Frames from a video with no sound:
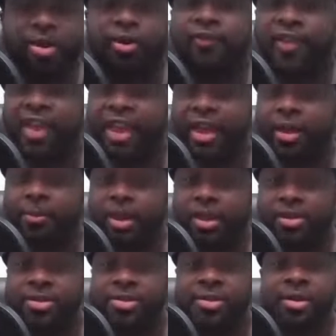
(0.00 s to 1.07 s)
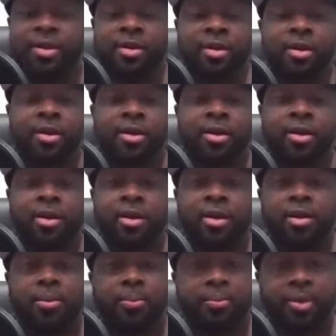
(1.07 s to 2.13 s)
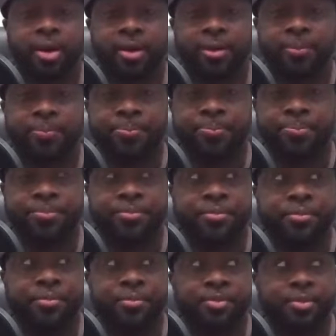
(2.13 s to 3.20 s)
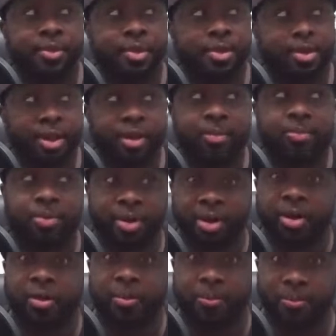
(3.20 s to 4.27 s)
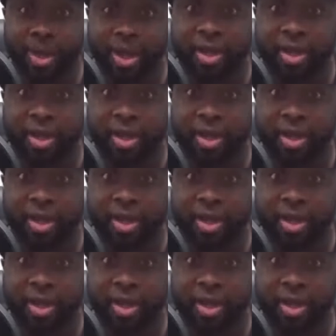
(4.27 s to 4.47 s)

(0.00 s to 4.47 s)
and their fan base, but they put up